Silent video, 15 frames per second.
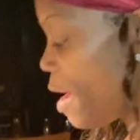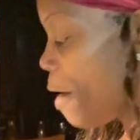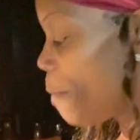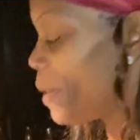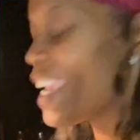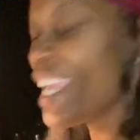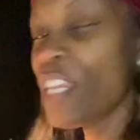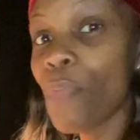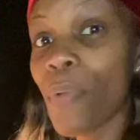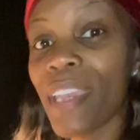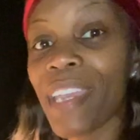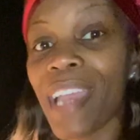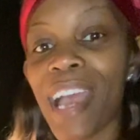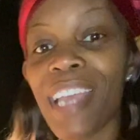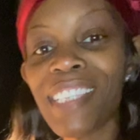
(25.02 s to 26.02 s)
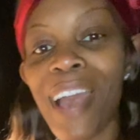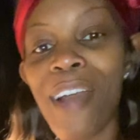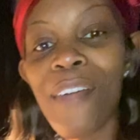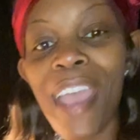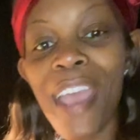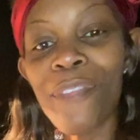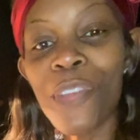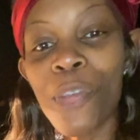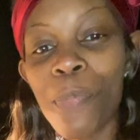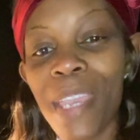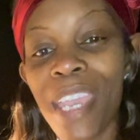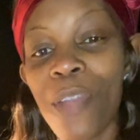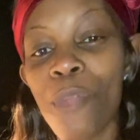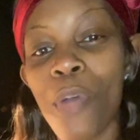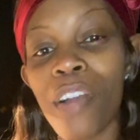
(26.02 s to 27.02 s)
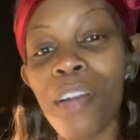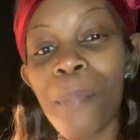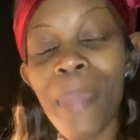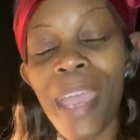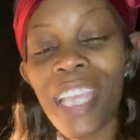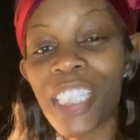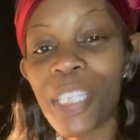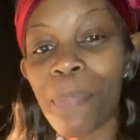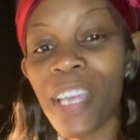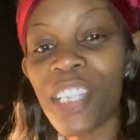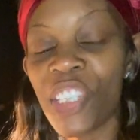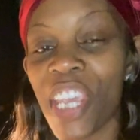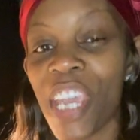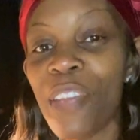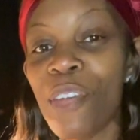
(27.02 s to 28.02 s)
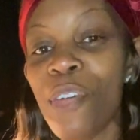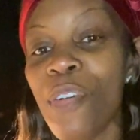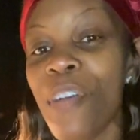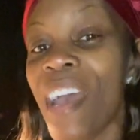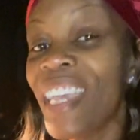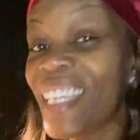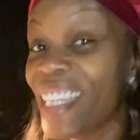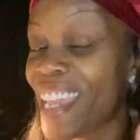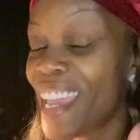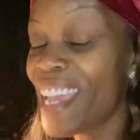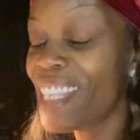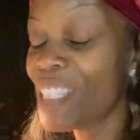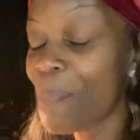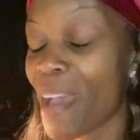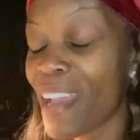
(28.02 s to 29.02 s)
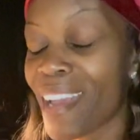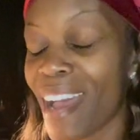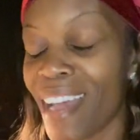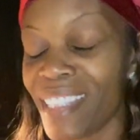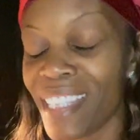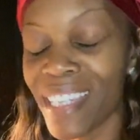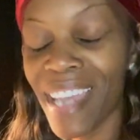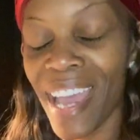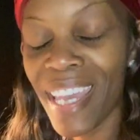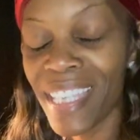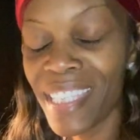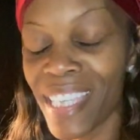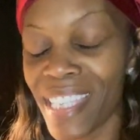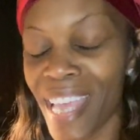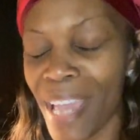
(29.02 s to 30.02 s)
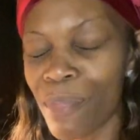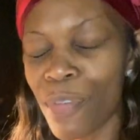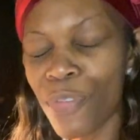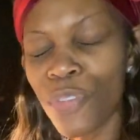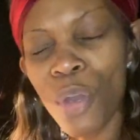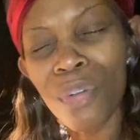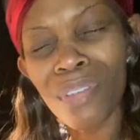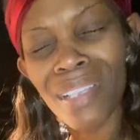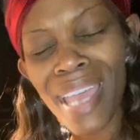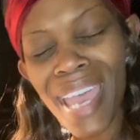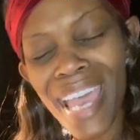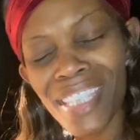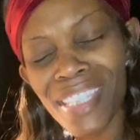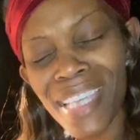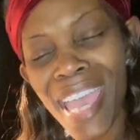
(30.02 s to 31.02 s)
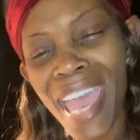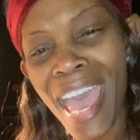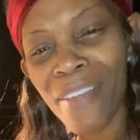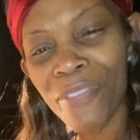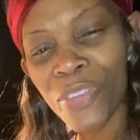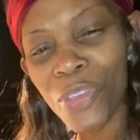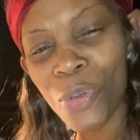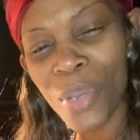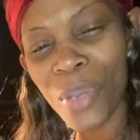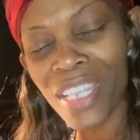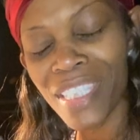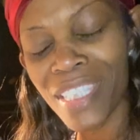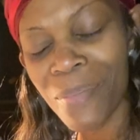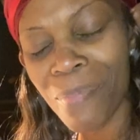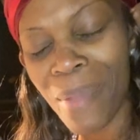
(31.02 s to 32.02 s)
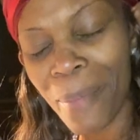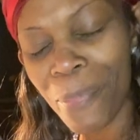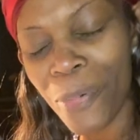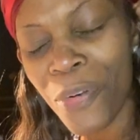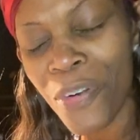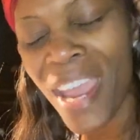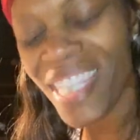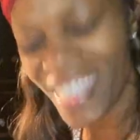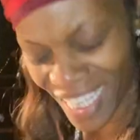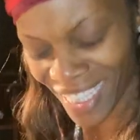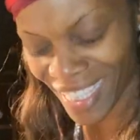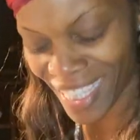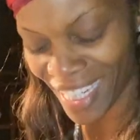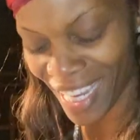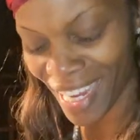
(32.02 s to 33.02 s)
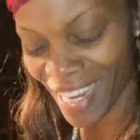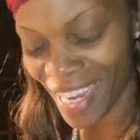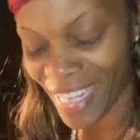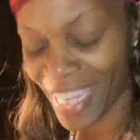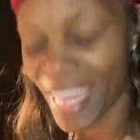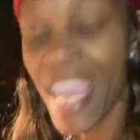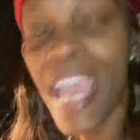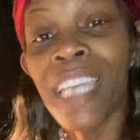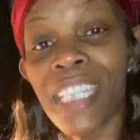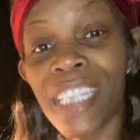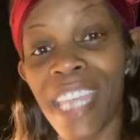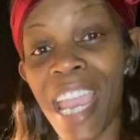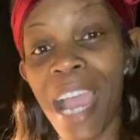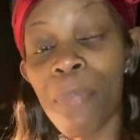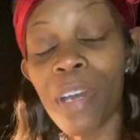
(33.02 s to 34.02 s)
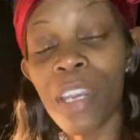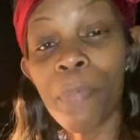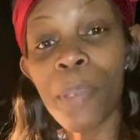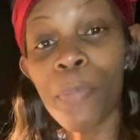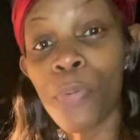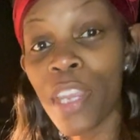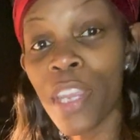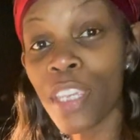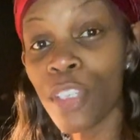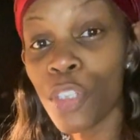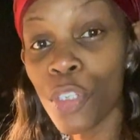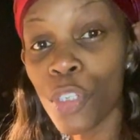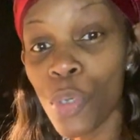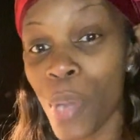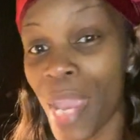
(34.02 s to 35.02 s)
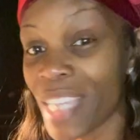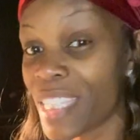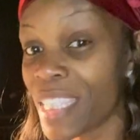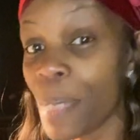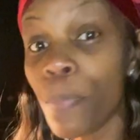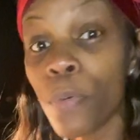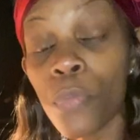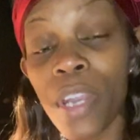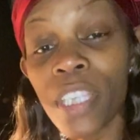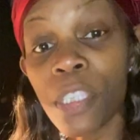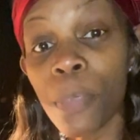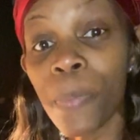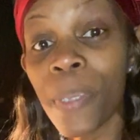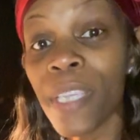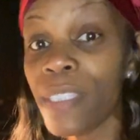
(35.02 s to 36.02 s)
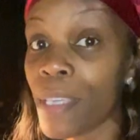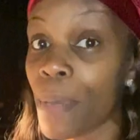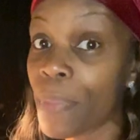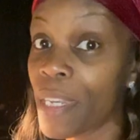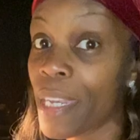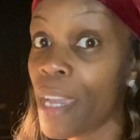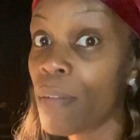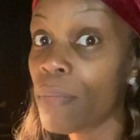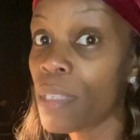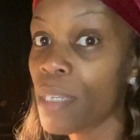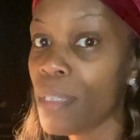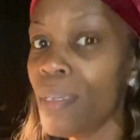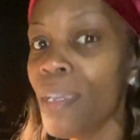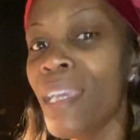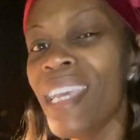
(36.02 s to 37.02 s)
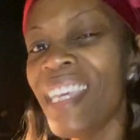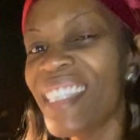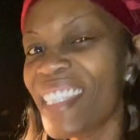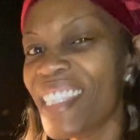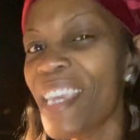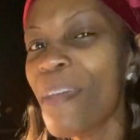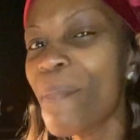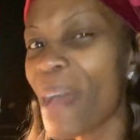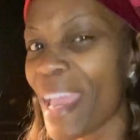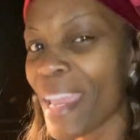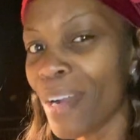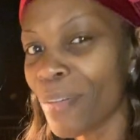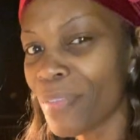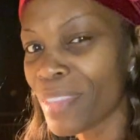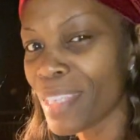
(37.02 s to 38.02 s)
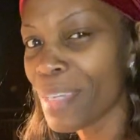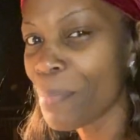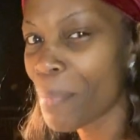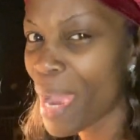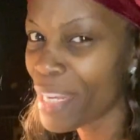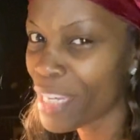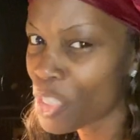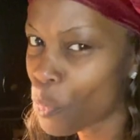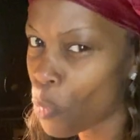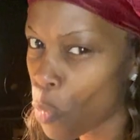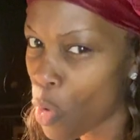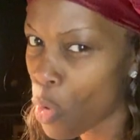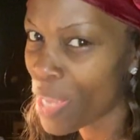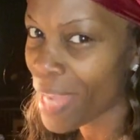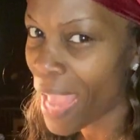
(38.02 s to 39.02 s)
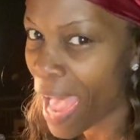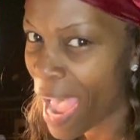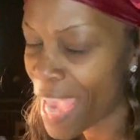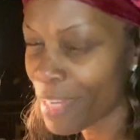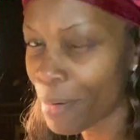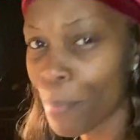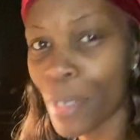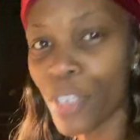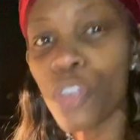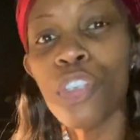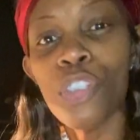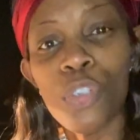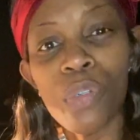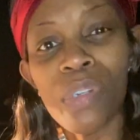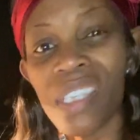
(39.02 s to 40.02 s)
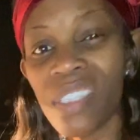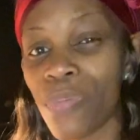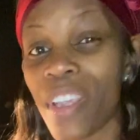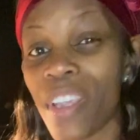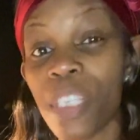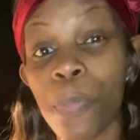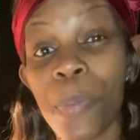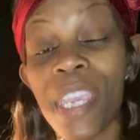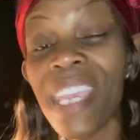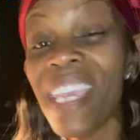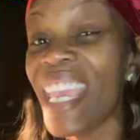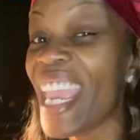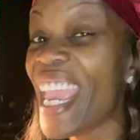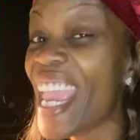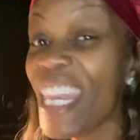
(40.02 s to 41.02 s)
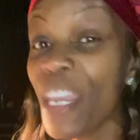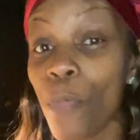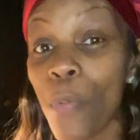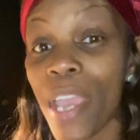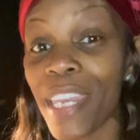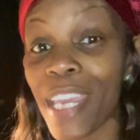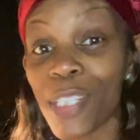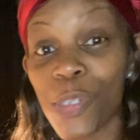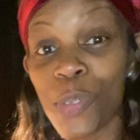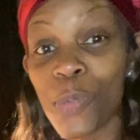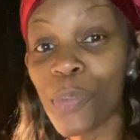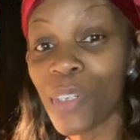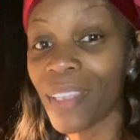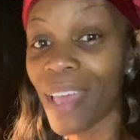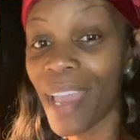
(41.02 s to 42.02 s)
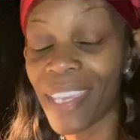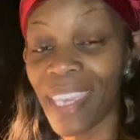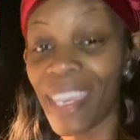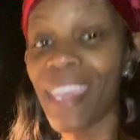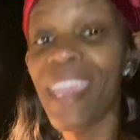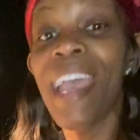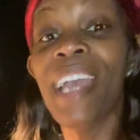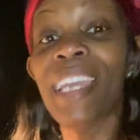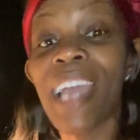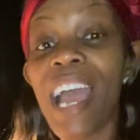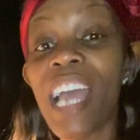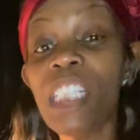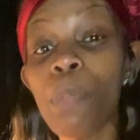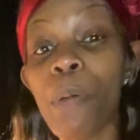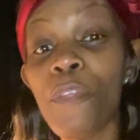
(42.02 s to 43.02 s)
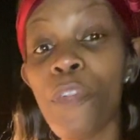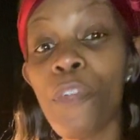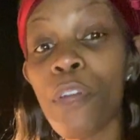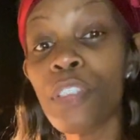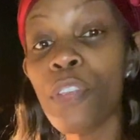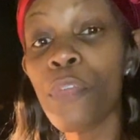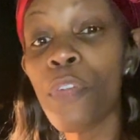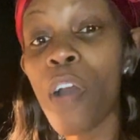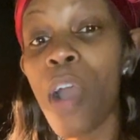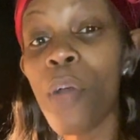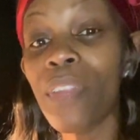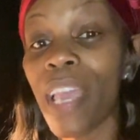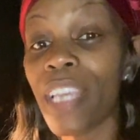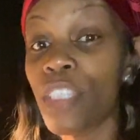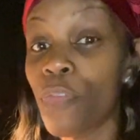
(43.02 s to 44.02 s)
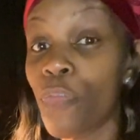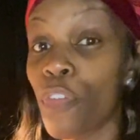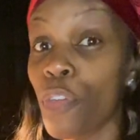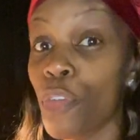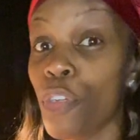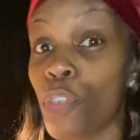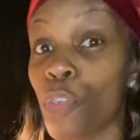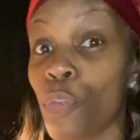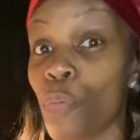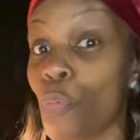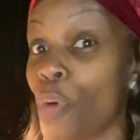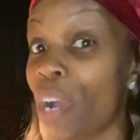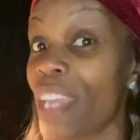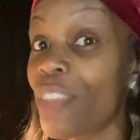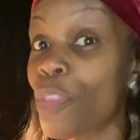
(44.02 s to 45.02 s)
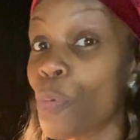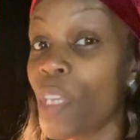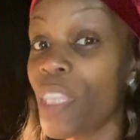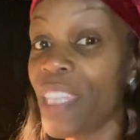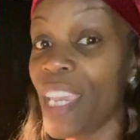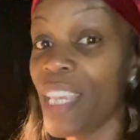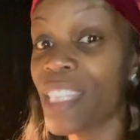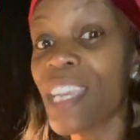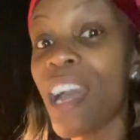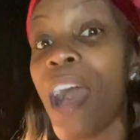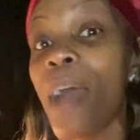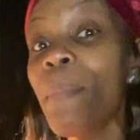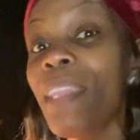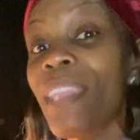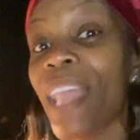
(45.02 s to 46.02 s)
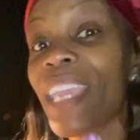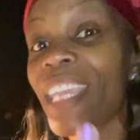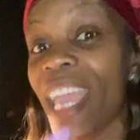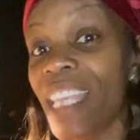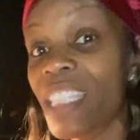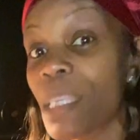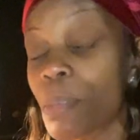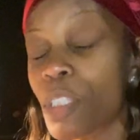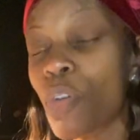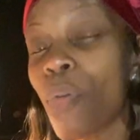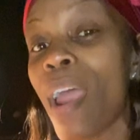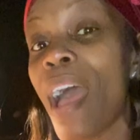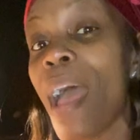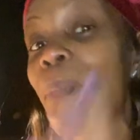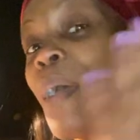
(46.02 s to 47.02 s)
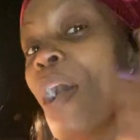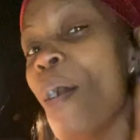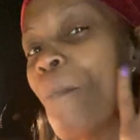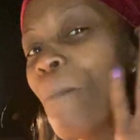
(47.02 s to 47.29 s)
But anyway, guys, how have you been? Welcome back to my channel. Yes, my gods and goddesses, I am so glad to have you into my presence today, honey. Today, I'm going to be bringing to you a simple recipe, something healthy, semi-healthy, minus one item. But you could do this recipe any way that you would like it. Guys, but first of all, I would like for you to do what? 3 things. Comment, like, and subscribe.